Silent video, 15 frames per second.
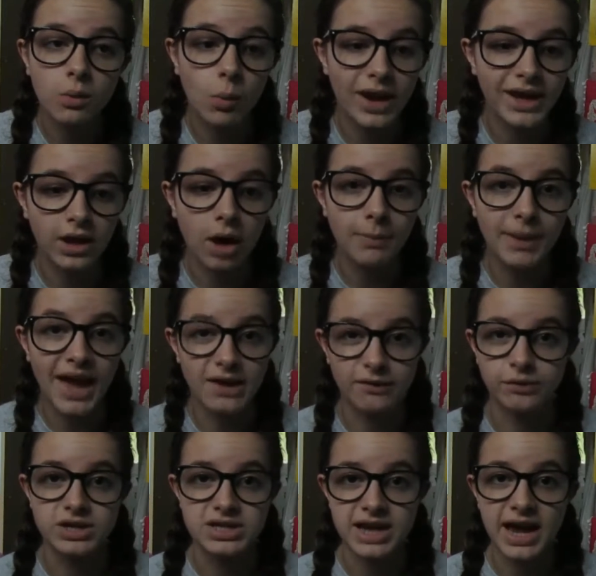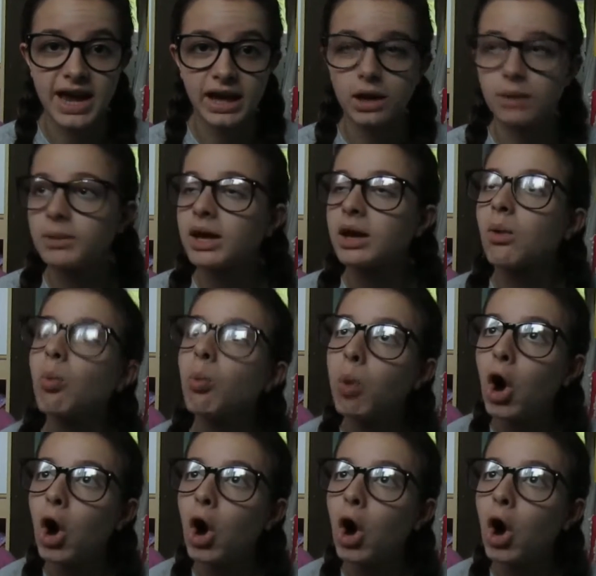wake up every day and I'm like,